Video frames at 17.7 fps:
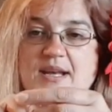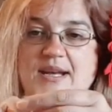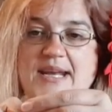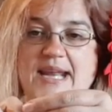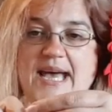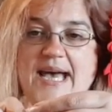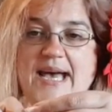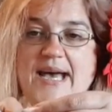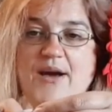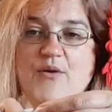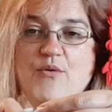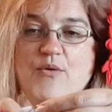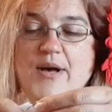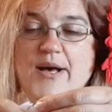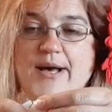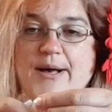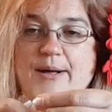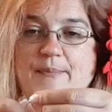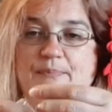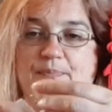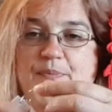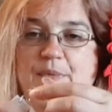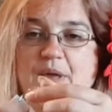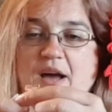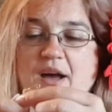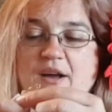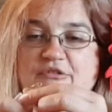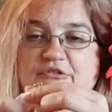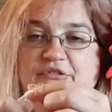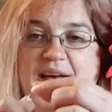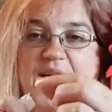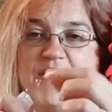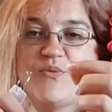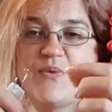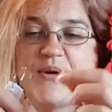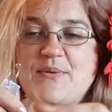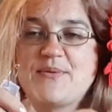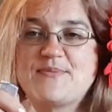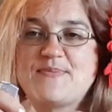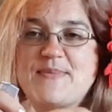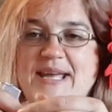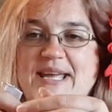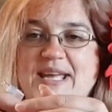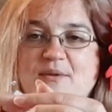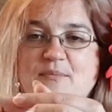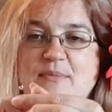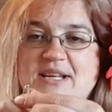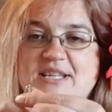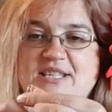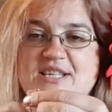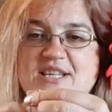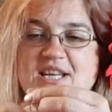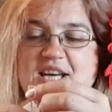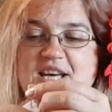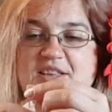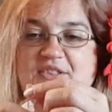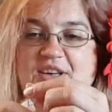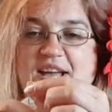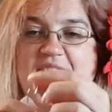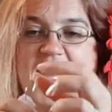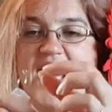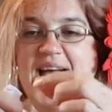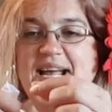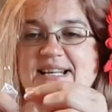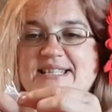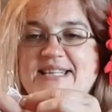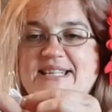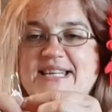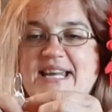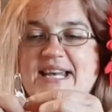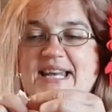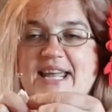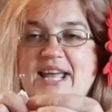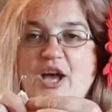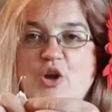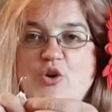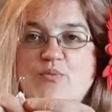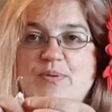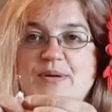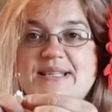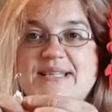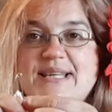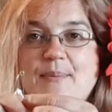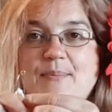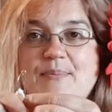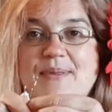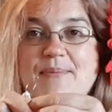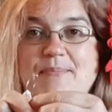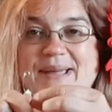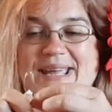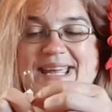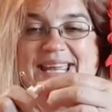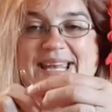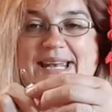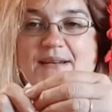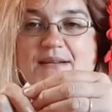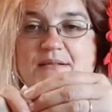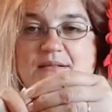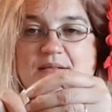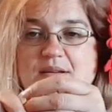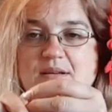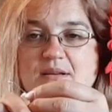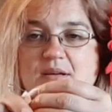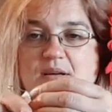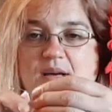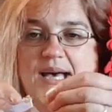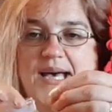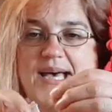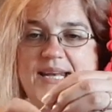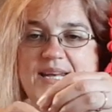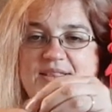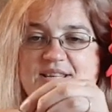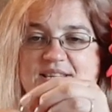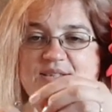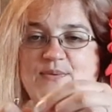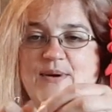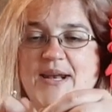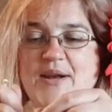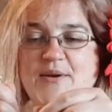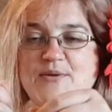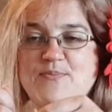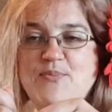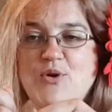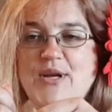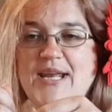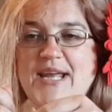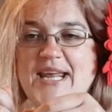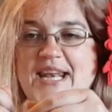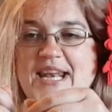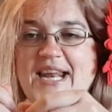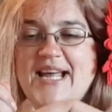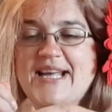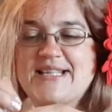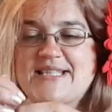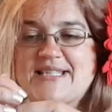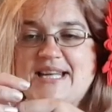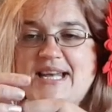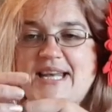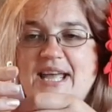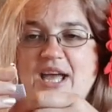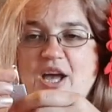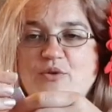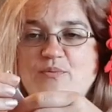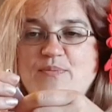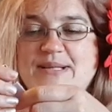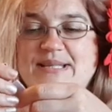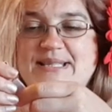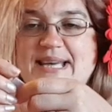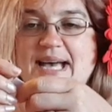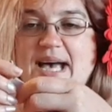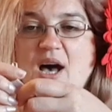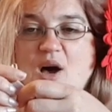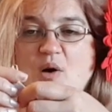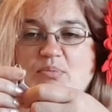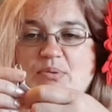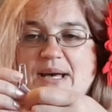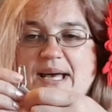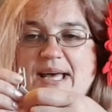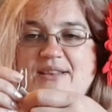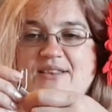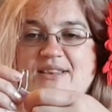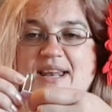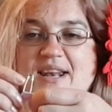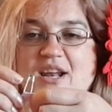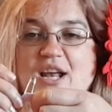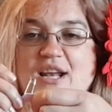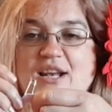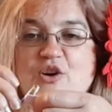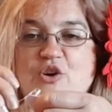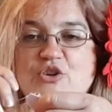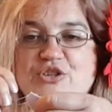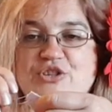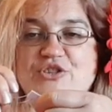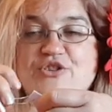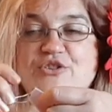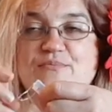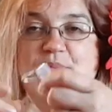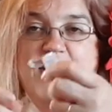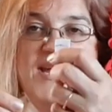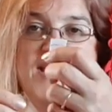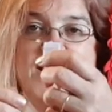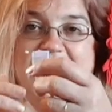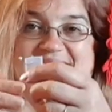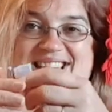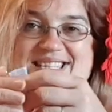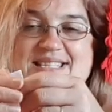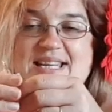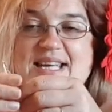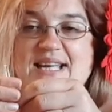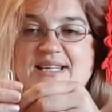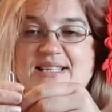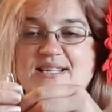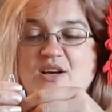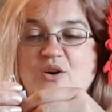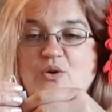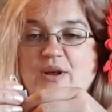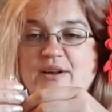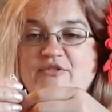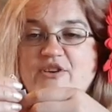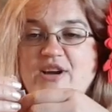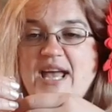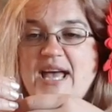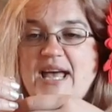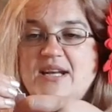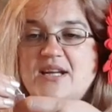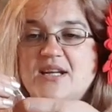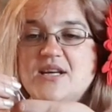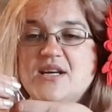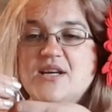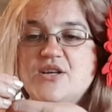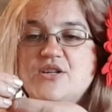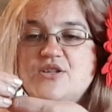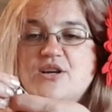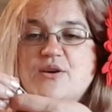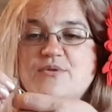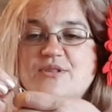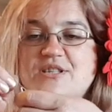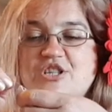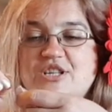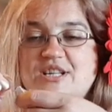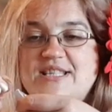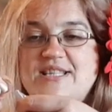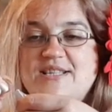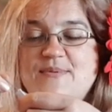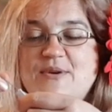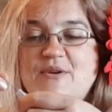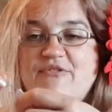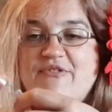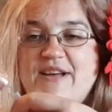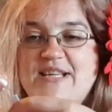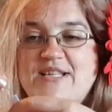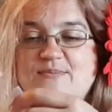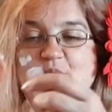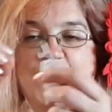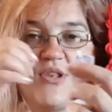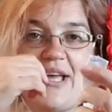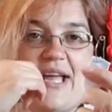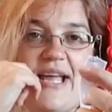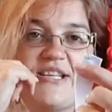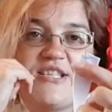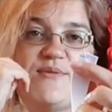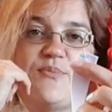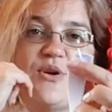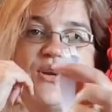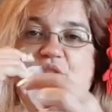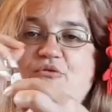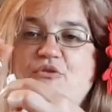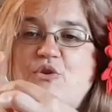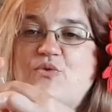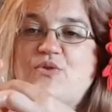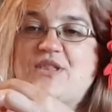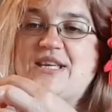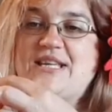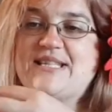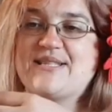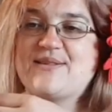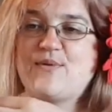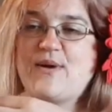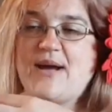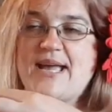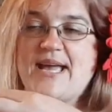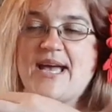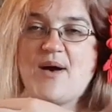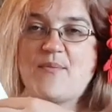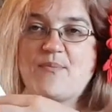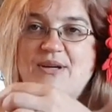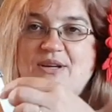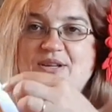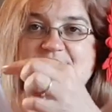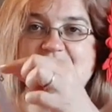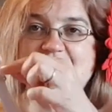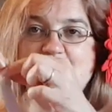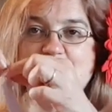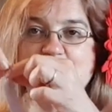Now I found when I was making my skirt that I accidentally opened up the pin. I had it this way and I was pulling it and I accidentally opened it up, and then I lost my elastic, had to start all over again. So it was suggested to me on Facebook that I actually put it through this way up, because then